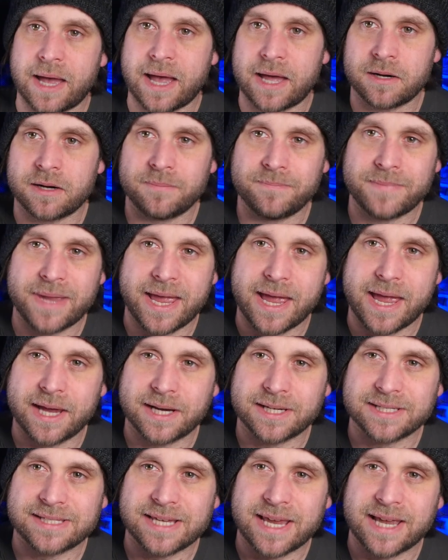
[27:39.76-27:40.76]
Atom
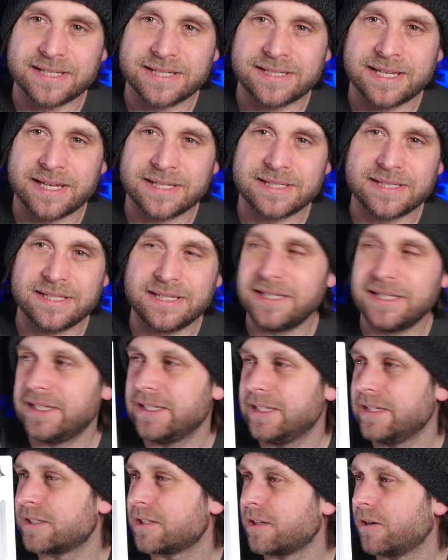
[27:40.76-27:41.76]
X
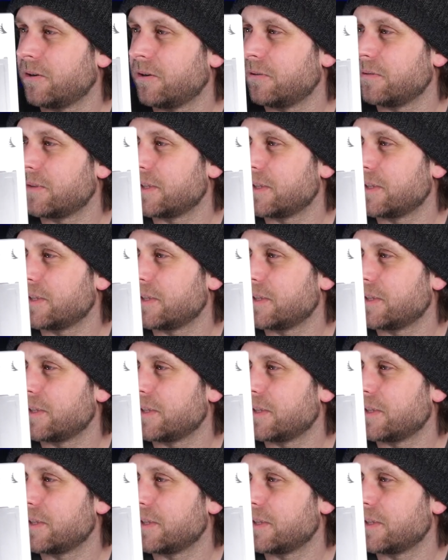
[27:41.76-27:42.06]
SSD. So